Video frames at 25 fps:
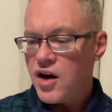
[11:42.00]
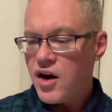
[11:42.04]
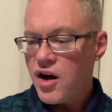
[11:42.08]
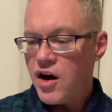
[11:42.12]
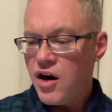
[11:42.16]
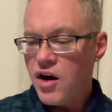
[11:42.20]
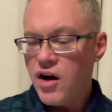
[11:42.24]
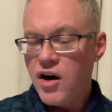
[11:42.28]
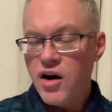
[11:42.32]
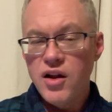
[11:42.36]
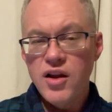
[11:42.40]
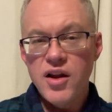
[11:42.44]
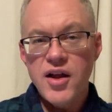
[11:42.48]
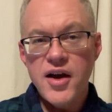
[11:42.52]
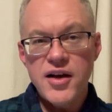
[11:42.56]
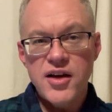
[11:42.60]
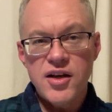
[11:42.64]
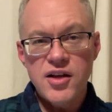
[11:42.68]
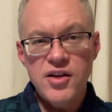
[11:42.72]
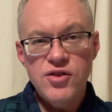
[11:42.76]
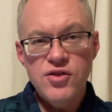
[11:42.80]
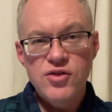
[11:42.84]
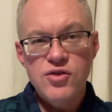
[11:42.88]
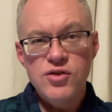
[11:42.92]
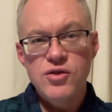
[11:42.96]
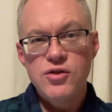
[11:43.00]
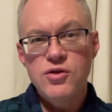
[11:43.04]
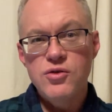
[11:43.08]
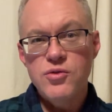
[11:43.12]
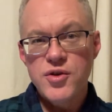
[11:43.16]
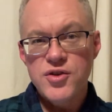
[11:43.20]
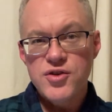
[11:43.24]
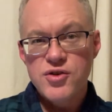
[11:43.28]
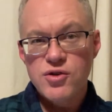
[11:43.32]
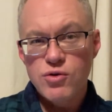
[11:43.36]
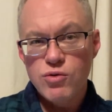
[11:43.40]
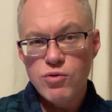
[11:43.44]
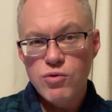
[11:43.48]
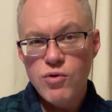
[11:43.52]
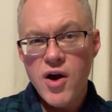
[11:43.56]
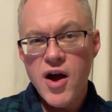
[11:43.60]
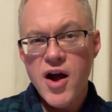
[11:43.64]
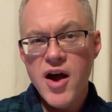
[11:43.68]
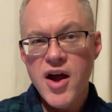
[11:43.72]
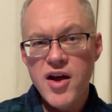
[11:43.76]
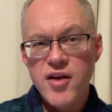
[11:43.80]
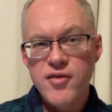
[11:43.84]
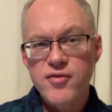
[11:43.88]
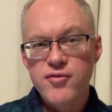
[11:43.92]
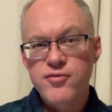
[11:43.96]
All I can do is
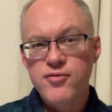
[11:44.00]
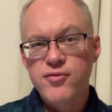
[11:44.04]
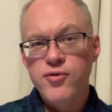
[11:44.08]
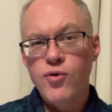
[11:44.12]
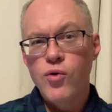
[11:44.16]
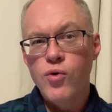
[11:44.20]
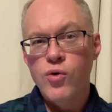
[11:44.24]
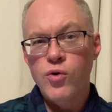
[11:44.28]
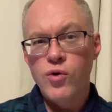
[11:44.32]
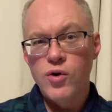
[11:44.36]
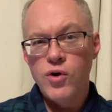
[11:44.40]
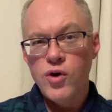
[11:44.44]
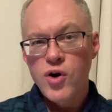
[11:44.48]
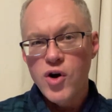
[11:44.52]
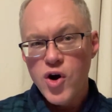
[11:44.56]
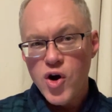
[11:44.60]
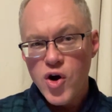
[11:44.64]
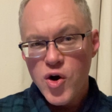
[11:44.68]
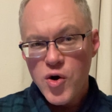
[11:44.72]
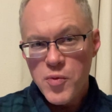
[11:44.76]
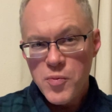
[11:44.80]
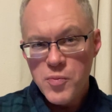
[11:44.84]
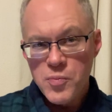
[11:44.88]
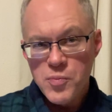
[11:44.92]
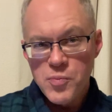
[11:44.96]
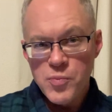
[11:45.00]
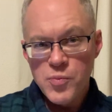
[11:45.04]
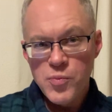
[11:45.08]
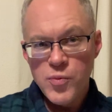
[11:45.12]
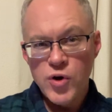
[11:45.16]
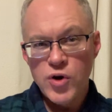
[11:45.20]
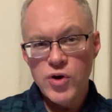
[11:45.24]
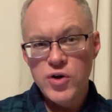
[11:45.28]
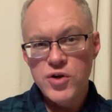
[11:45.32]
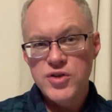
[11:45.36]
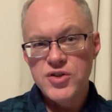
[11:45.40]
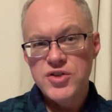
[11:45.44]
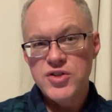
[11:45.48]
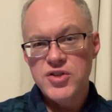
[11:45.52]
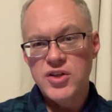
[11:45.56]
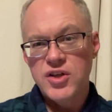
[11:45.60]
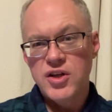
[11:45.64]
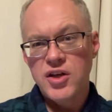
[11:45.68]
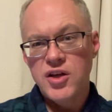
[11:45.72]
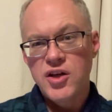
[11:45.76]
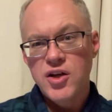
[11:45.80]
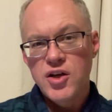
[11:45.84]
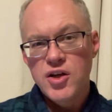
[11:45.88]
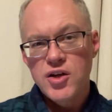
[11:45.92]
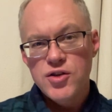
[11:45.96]
cry for
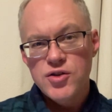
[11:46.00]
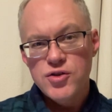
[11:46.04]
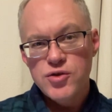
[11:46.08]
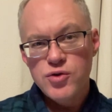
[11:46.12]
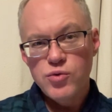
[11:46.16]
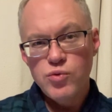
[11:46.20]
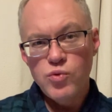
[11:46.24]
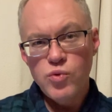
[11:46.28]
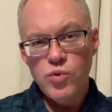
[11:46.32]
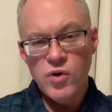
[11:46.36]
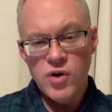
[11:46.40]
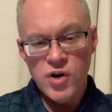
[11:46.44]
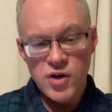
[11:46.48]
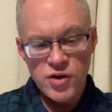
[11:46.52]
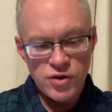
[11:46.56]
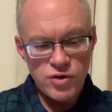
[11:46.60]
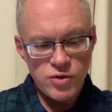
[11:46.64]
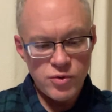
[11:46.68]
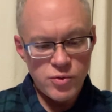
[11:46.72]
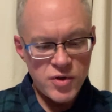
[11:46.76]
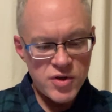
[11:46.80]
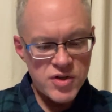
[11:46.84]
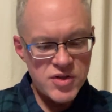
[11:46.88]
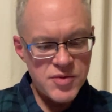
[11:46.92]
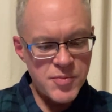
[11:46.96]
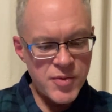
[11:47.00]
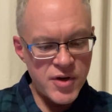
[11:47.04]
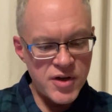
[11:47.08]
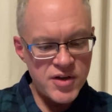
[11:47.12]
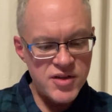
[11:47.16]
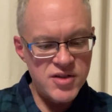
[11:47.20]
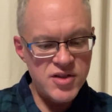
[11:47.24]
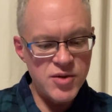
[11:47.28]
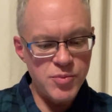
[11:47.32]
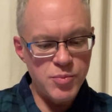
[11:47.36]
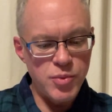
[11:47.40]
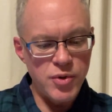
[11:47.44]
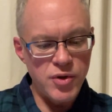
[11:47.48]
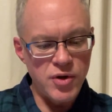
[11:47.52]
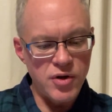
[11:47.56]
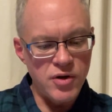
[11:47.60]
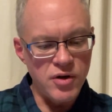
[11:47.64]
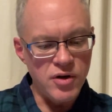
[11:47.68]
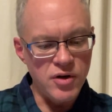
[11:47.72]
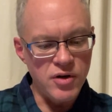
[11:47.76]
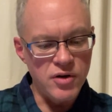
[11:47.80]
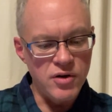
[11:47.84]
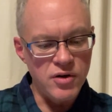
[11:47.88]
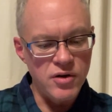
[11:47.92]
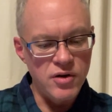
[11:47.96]
mercy to one who is my
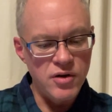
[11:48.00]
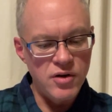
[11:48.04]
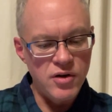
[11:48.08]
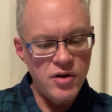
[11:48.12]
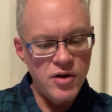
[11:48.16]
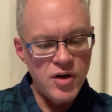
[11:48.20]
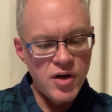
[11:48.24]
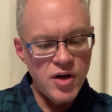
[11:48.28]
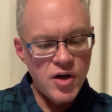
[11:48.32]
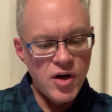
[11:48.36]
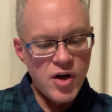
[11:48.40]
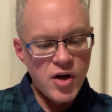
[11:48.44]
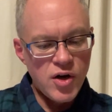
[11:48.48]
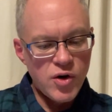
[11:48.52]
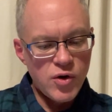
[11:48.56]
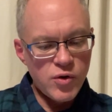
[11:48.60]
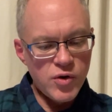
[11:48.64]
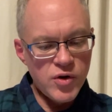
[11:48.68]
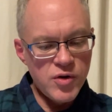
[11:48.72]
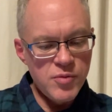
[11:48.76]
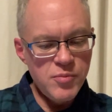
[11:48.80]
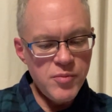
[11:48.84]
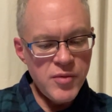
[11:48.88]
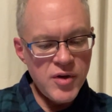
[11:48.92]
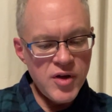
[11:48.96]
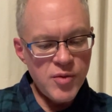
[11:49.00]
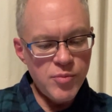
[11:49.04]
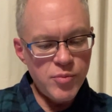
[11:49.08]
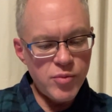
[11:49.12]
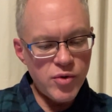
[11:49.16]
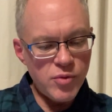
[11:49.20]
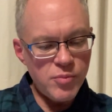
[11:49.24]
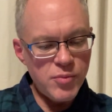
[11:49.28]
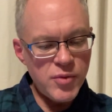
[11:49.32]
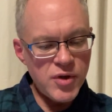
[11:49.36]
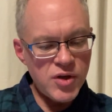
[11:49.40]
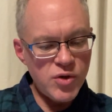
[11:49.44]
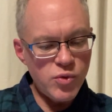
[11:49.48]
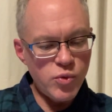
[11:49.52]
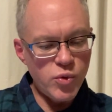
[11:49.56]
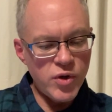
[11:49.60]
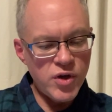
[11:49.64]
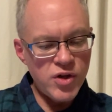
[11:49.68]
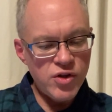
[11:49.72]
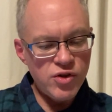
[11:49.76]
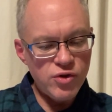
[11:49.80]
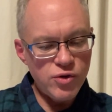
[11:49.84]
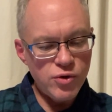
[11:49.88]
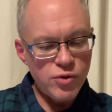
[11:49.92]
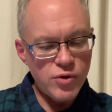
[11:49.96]
superior. Remember me
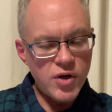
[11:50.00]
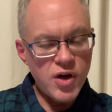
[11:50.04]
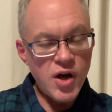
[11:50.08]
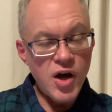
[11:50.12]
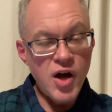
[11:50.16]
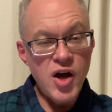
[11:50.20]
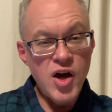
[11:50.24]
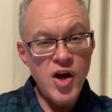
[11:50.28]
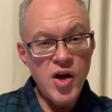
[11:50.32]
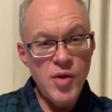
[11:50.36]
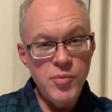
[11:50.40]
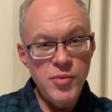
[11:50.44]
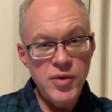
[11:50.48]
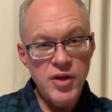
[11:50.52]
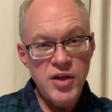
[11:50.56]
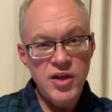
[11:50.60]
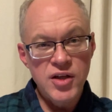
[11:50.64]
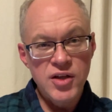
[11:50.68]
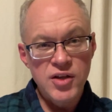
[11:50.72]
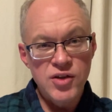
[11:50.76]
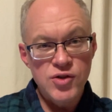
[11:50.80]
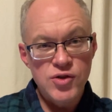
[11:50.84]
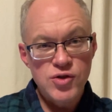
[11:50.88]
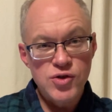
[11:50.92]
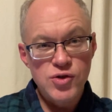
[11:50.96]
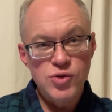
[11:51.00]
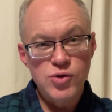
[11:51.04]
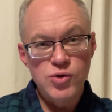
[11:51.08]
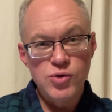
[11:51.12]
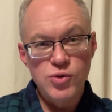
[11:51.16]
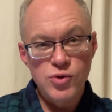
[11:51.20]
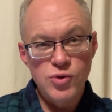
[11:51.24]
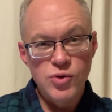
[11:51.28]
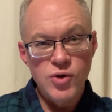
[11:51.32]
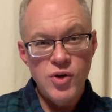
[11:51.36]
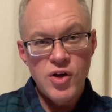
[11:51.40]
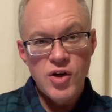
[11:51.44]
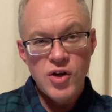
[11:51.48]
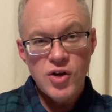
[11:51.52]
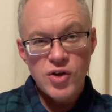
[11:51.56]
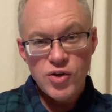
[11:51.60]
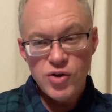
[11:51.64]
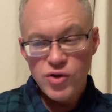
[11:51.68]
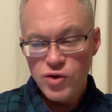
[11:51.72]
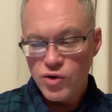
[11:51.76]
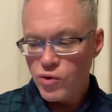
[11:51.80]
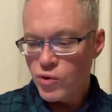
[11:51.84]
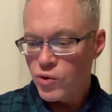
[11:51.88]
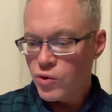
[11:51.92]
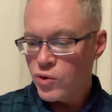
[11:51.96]
when you come into
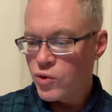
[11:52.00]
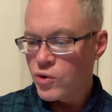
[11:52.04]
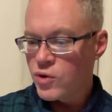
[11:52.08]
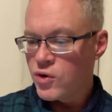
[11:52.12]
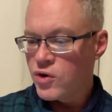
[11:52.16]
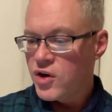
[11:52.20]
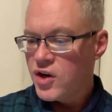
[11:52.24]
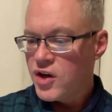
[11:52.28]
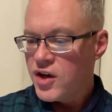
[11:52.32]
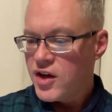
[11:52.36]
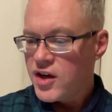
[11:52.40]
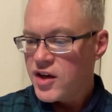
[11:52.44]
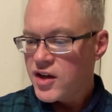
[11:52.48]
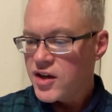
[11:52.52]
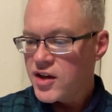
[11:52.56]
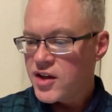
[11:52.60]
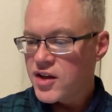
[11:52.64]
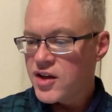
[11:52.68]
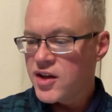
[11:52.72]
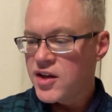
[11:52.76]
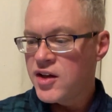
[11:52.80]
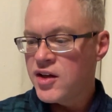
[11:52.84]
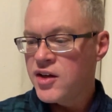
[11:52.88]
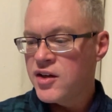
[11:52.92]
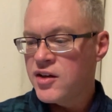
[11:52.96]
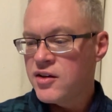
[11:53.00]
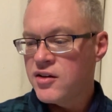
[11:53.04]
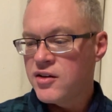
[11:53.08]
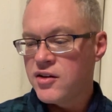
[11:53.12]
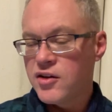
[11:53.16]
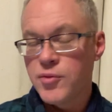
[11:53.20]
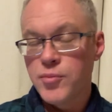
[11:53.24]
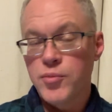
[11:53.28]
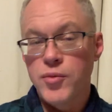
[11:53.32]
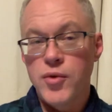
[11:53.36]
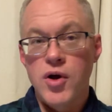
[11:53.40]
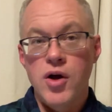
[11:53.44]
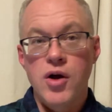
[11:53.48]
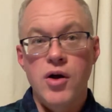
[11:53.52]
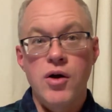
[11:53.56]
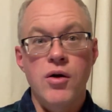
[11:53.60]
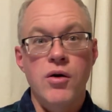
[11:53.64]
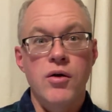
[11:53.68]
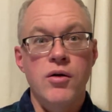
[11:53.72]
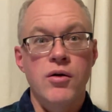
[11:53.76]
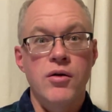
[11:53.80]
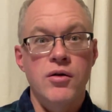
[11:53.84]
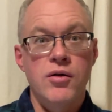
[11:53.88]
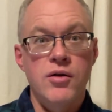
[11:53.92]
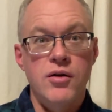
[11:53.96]
your kingdom.
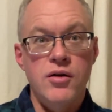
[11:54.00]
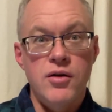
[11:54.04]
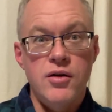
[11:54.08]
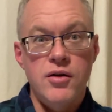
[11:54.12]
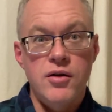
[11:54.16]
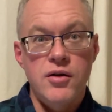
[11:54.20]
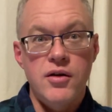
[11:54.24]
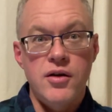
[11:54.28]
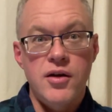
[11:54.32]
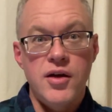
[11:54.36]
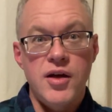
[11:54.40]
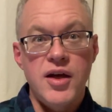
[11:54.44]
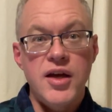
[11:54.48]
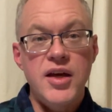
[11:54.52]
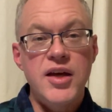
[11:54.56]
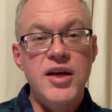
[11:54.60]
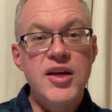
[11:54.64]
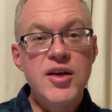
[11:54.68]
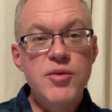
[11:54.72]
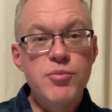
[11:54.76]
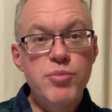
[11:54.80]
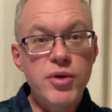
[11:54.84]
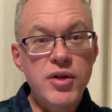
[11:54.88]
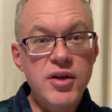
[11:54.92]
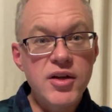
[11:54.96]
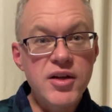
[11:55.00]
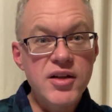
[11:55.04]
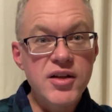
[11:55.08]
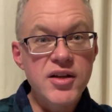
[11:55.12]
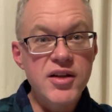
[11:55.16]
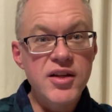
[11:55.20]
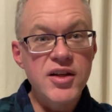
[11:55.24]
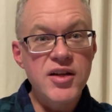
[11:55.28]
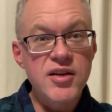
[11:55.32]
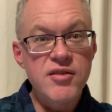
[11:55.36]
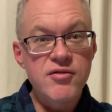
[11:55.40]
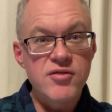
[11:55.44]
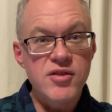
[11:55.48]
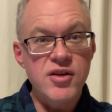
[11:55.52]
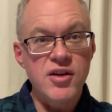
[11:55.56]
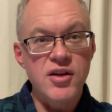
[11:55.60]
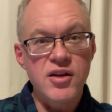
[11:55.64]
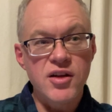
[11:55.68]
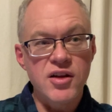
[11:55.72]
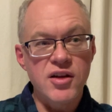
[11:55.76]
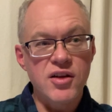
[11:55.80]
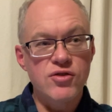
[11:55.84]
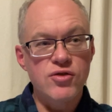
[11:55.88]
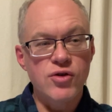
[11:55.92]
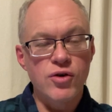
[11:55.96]
He believed in an
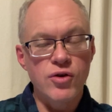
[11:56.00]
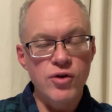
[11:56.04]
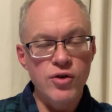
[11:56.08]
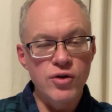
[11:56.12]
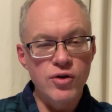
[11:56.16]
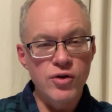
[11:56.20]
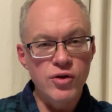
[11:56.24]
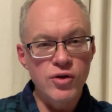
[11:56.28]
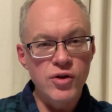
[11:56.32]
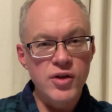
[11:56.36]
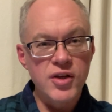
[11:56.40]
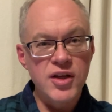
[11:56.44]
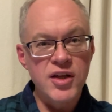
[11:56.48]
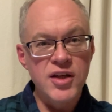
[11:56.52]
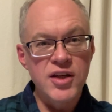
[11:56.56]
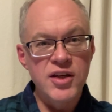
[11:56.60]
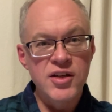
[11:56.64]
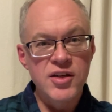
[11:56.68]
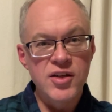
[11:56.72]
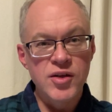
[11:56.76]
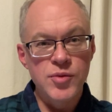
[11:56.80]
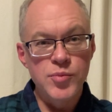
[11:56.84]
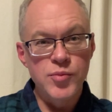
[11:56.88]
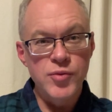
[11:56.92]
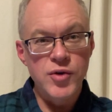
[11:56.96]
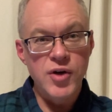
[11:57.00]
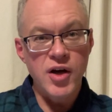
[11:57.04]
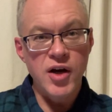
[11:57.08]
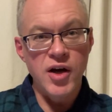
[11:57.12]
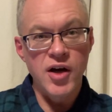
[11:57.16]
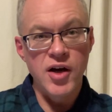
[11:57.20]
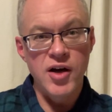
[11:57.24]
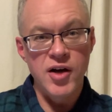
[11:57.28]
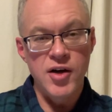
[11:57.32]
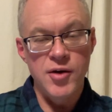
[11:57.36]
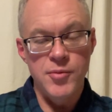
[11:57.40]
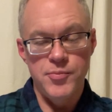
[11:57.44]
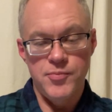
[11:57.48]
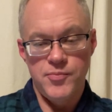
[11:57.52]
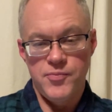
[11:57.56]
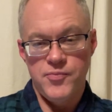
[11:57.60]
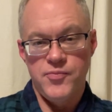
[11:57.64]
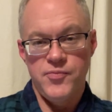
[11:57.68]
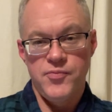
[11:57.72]
eternal kingdom come.